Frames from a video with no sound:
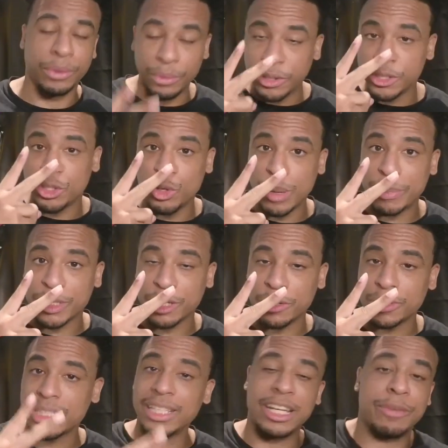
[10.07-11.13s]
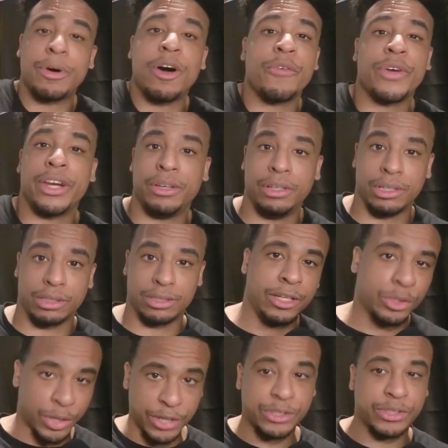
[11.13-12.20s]
Only 2 episodes in, I'm already hooked.
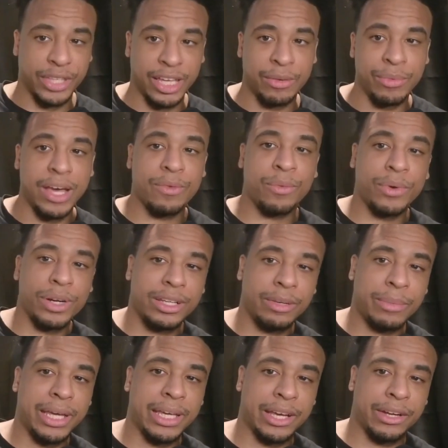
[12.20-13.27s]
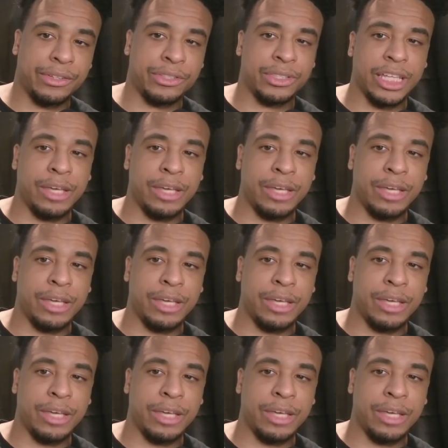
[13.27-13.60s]
So here's the thing. We have one of the main characters